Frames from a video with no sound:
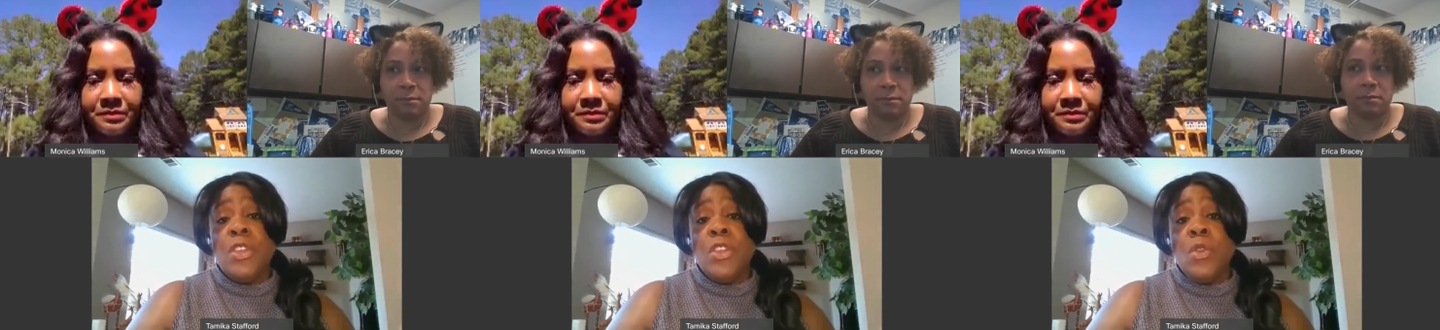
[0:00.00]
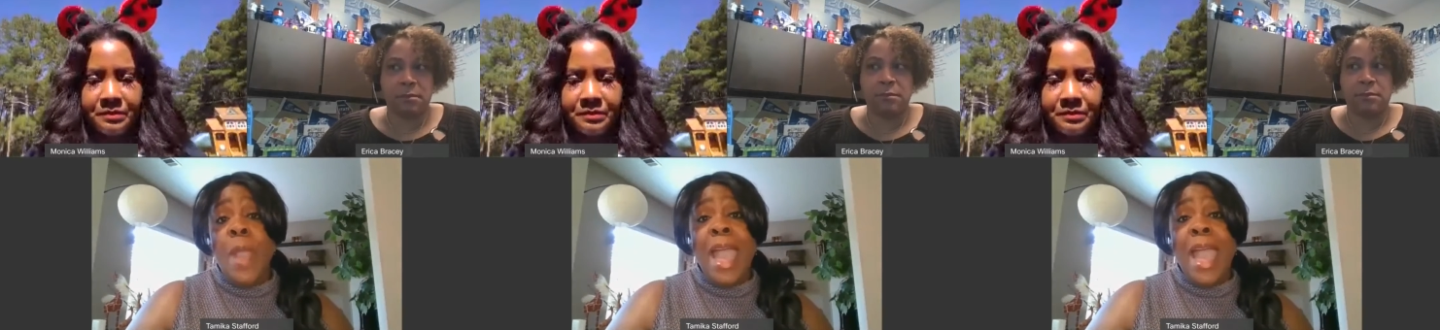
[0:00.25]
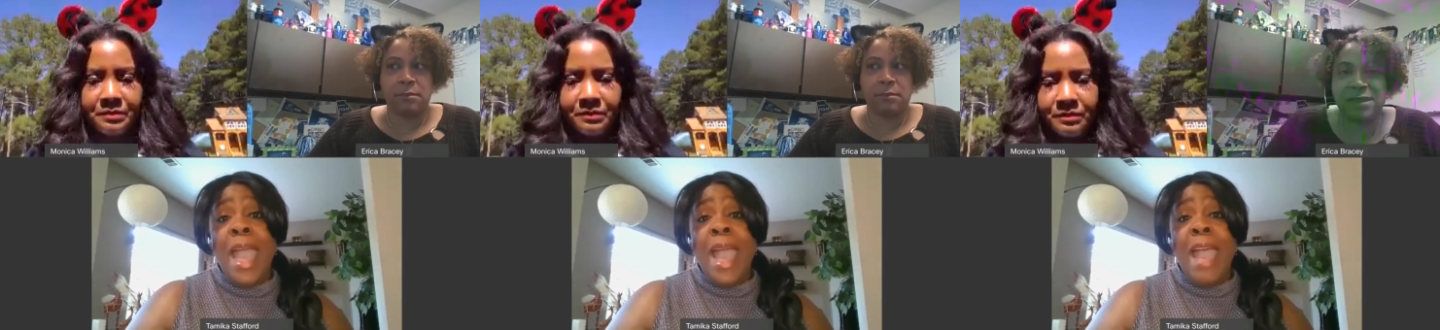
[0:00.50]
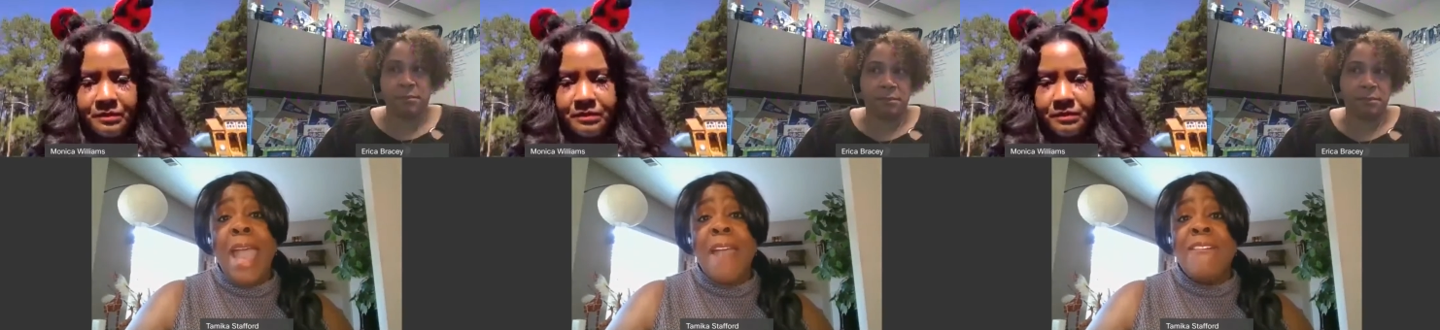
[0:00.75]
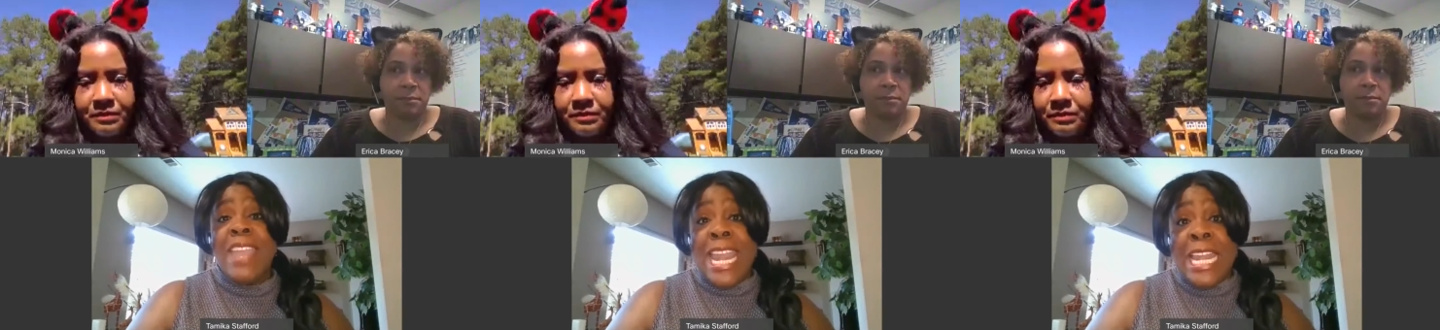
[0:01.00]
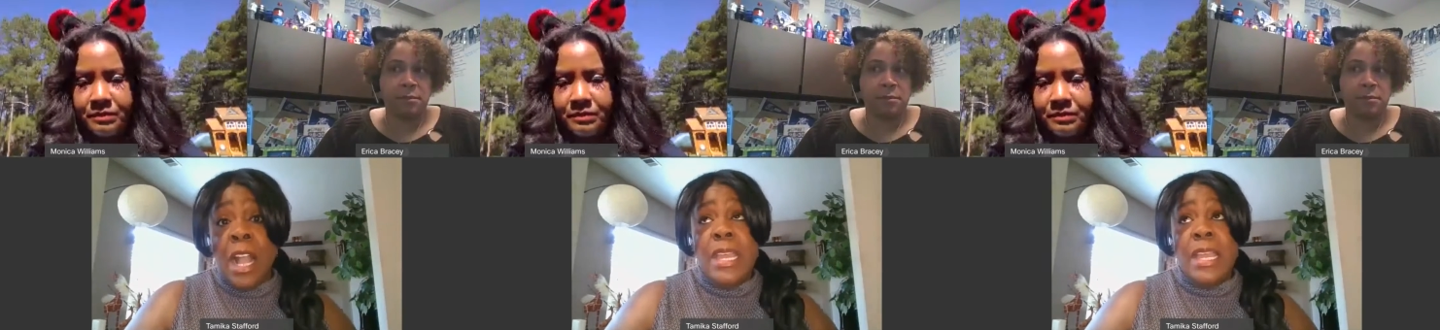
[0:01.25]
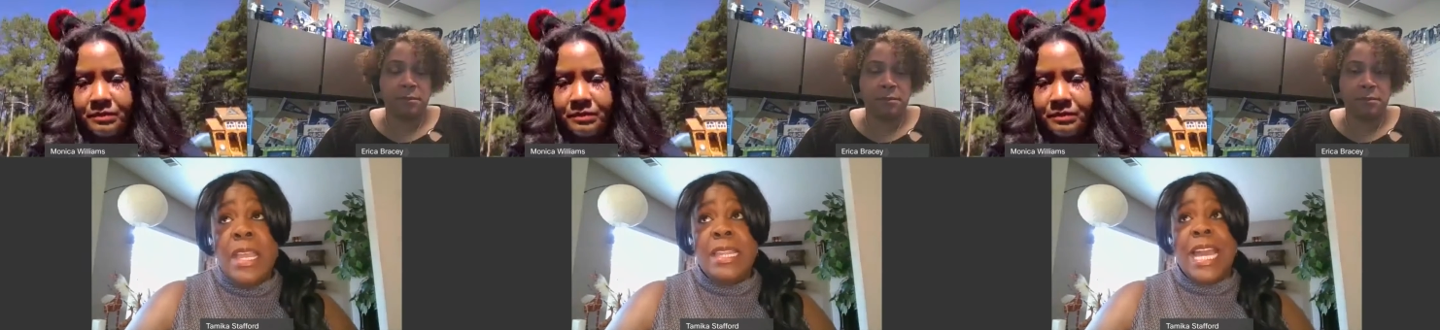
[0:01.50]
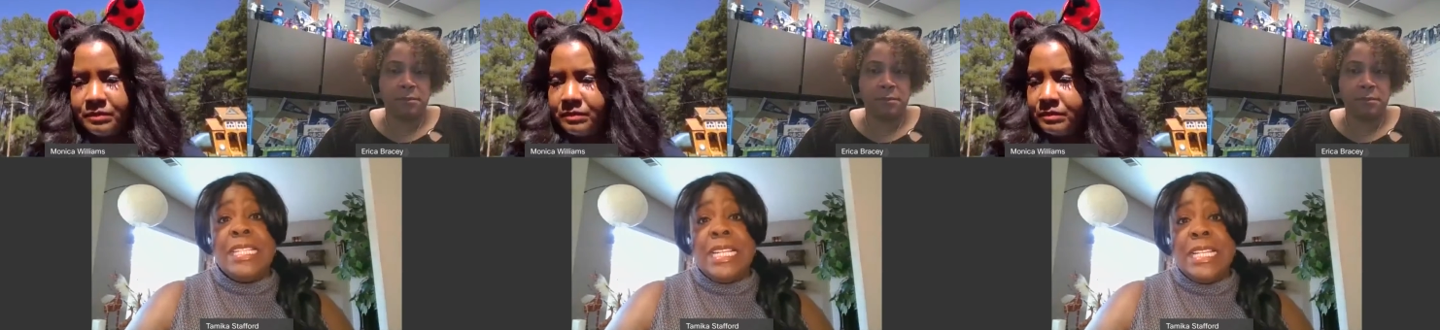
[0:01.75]
Speaker 1: And if you have income
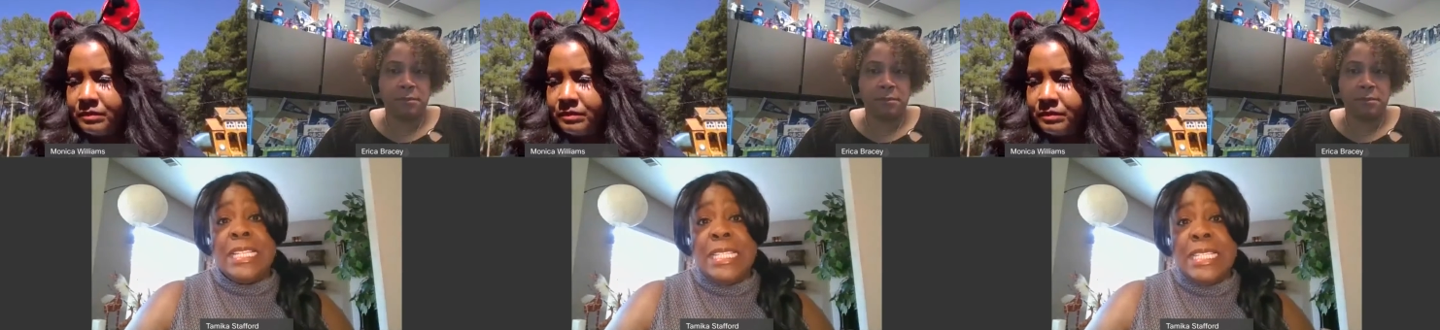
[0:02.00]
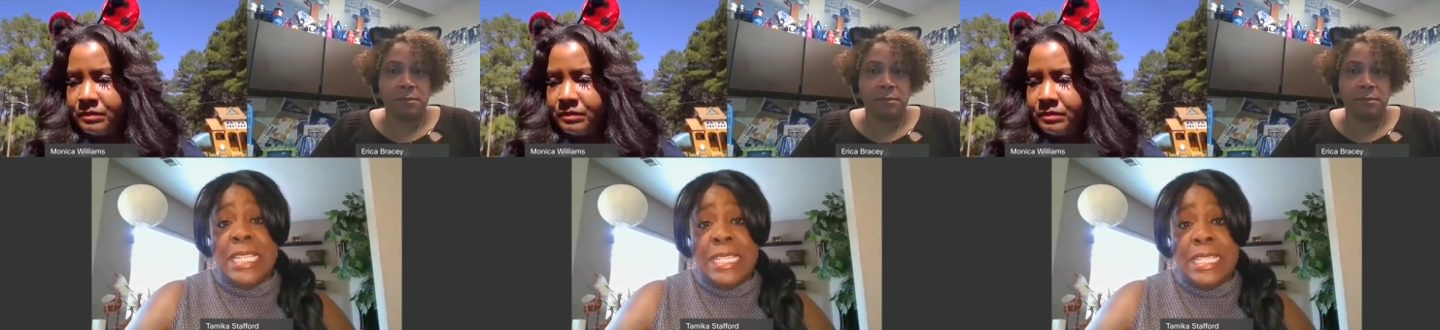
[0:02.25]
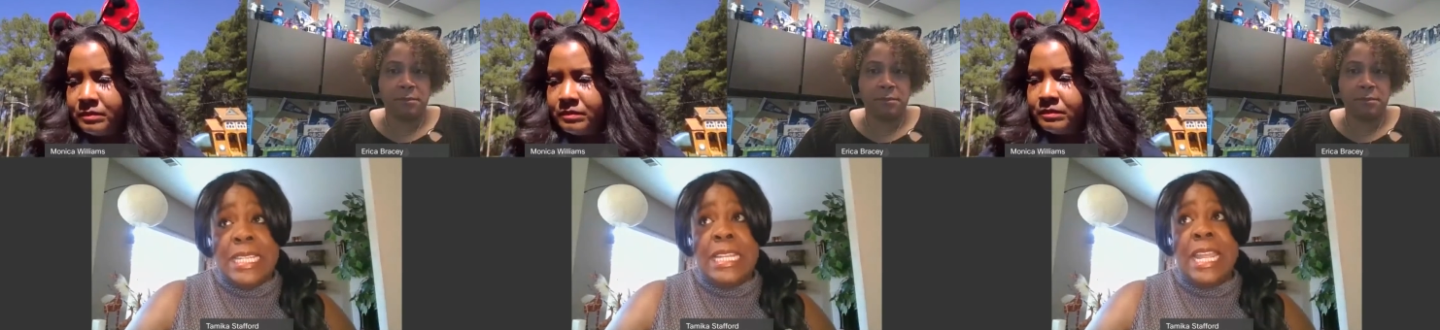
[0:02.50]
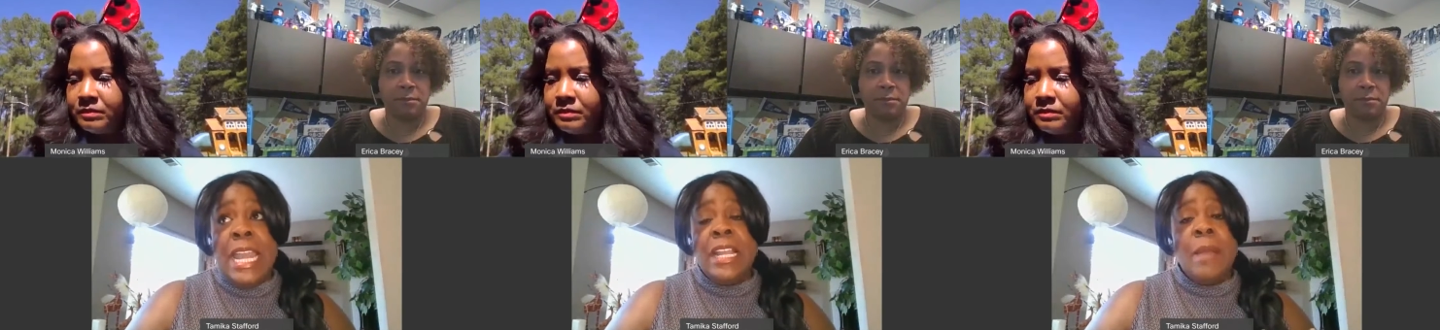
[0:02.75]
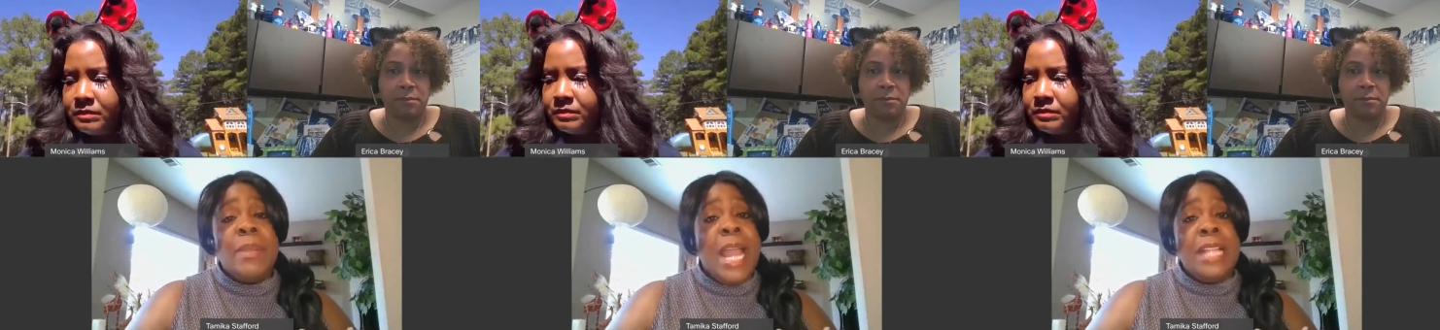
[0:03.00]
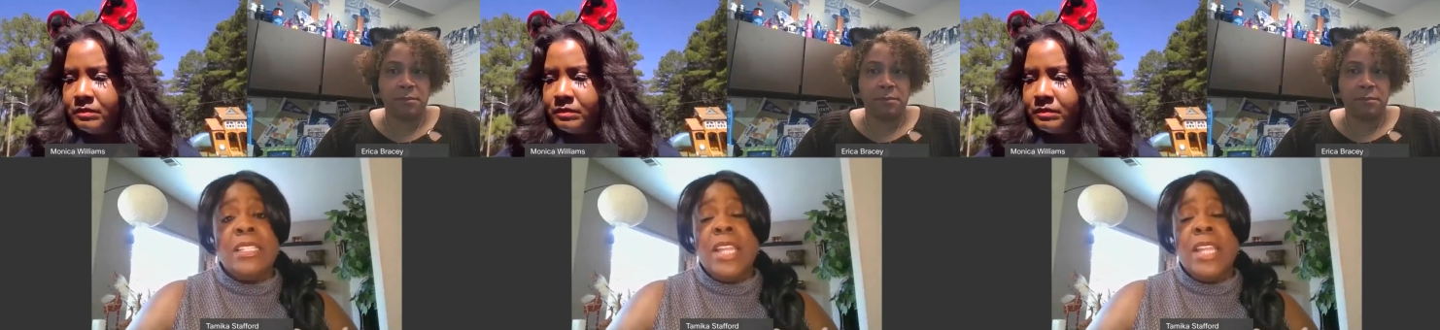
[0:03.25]
that is consistent income,